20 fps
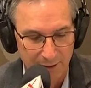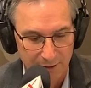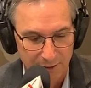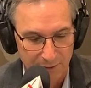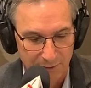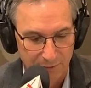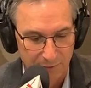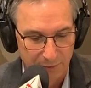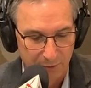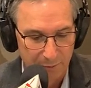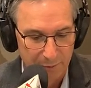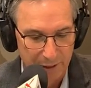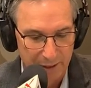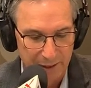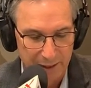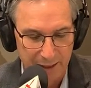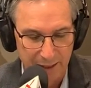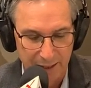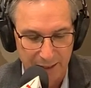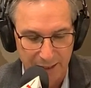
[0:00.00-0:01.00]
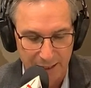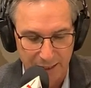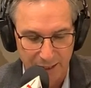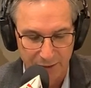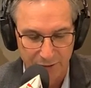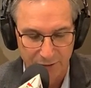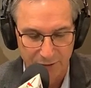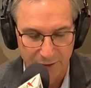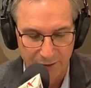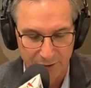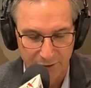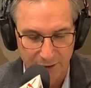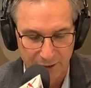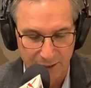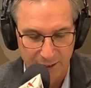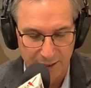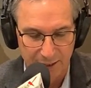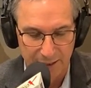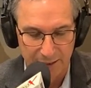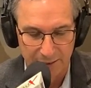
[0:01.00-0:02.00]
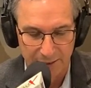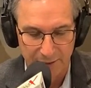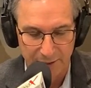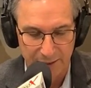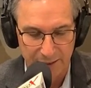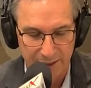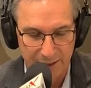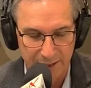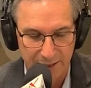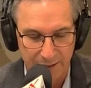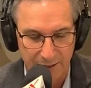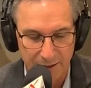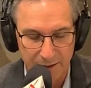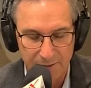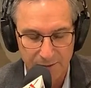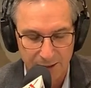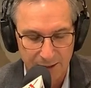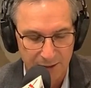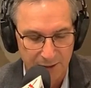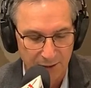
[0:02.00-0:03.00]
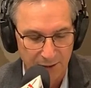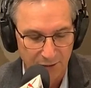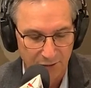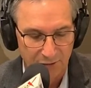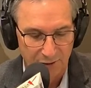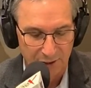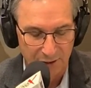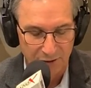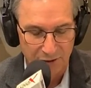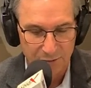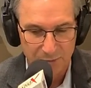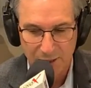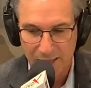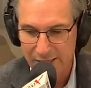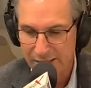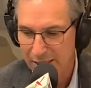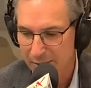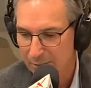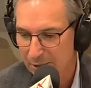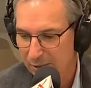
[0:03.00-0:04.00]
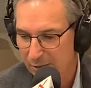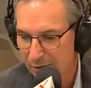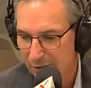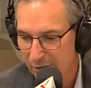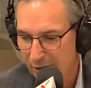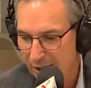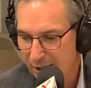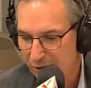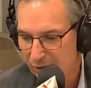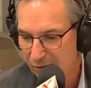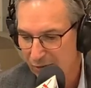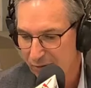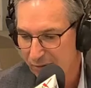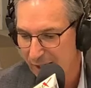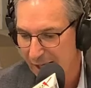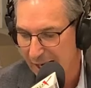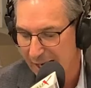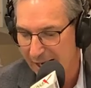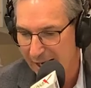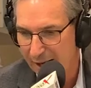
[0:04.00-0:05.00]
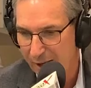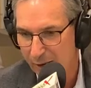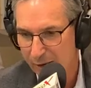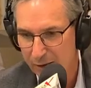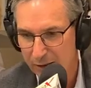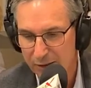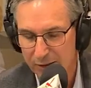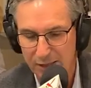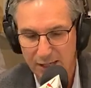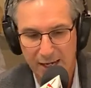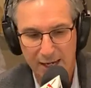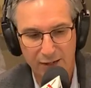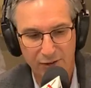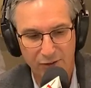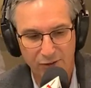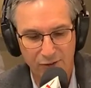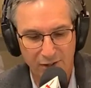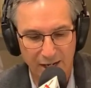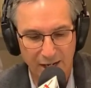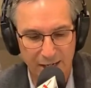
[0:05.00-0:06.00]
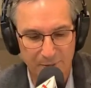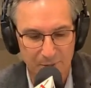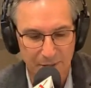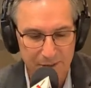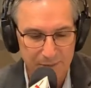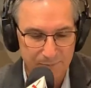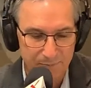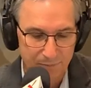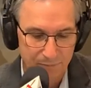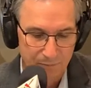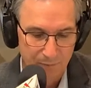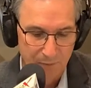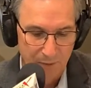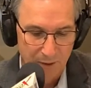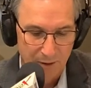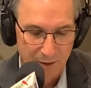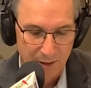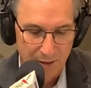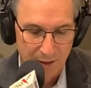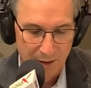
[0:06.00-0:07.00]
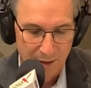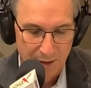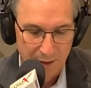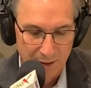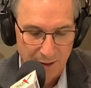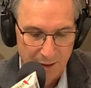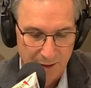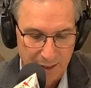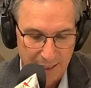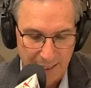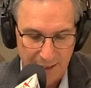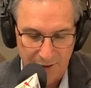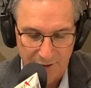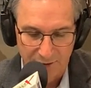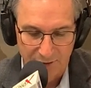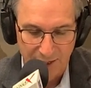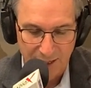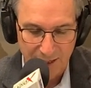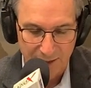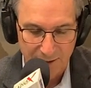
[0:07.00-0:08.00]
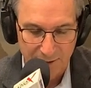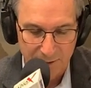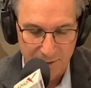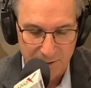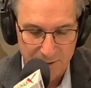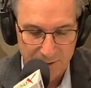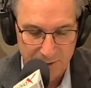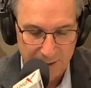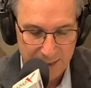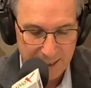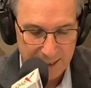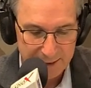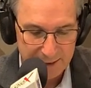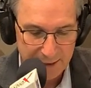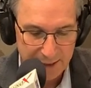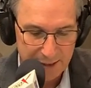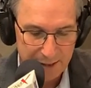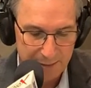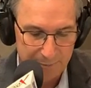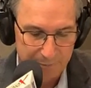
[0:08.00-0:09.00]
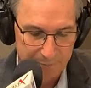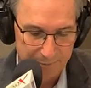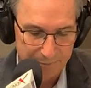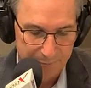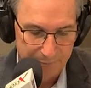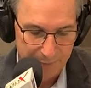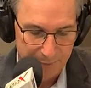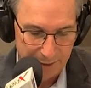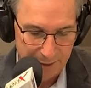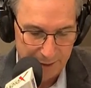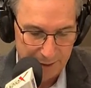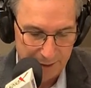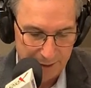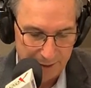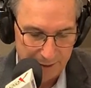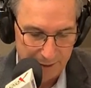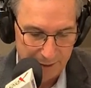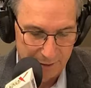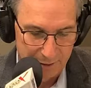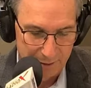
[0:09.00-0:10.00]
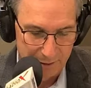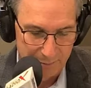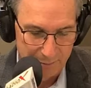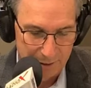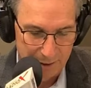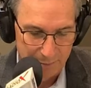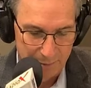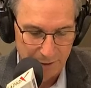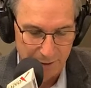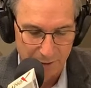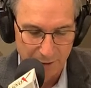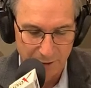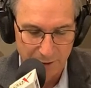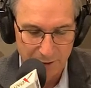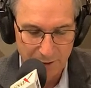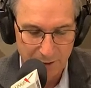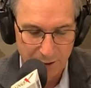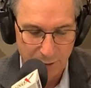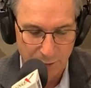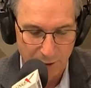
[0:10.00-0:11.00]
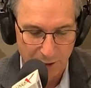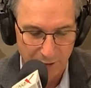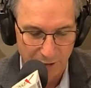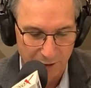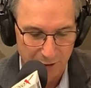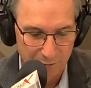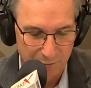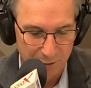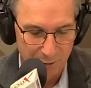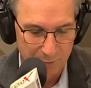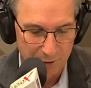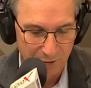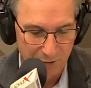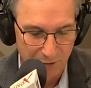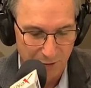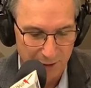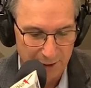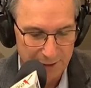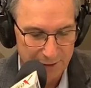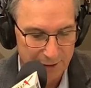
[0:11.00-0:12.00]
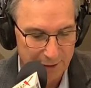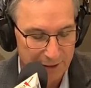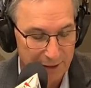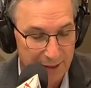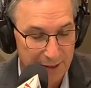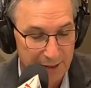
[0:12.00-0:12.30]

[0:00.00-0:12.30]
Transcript: for me to get answered on the air, send it to my email address, al.simon@sandler.com, and maybe your question will be selected.